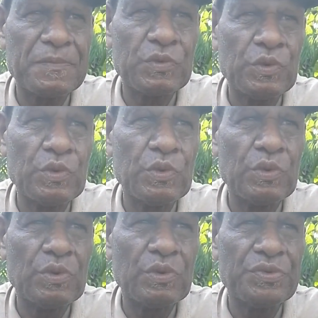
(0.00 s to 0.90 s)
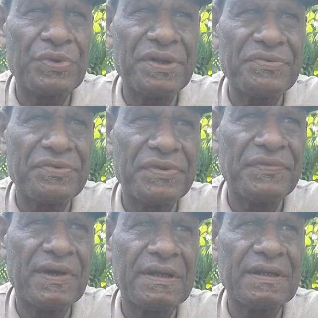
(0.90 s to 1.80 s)
to Green
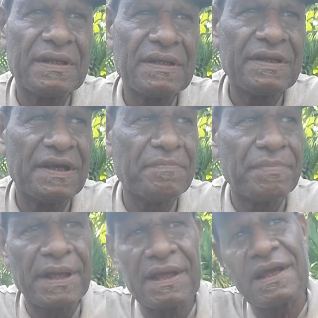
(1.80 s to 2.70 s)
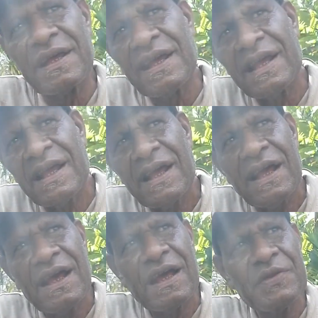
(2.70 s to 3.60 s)
River, turn back,
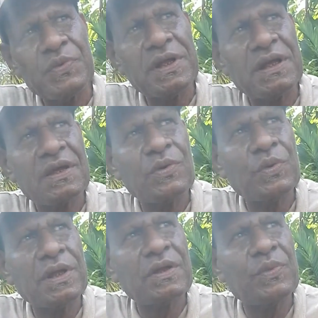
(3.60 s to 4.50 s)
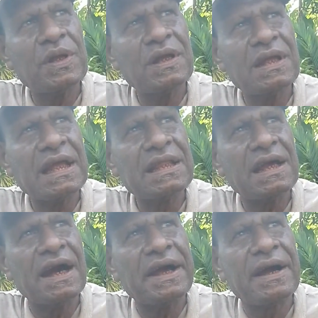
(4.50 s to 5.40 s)
and we get the
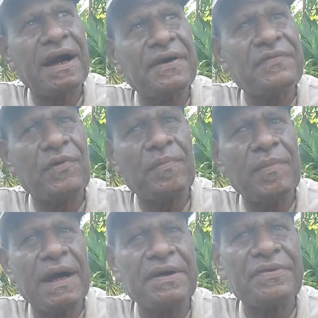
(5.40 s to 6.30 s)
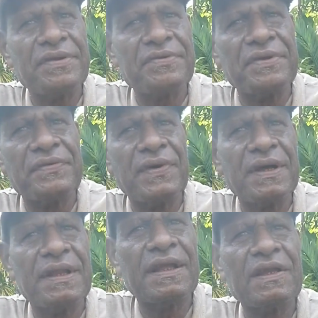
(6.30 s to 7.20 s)
hire car from Green River,
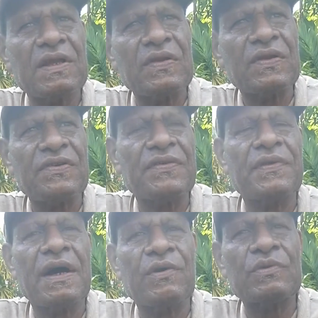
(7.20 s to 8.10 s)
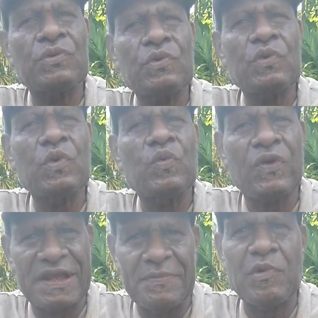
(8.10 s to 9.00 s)
then travel out to
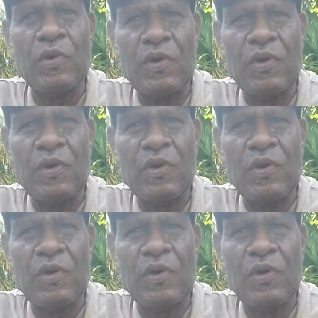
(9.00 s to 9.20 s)
Wanimo.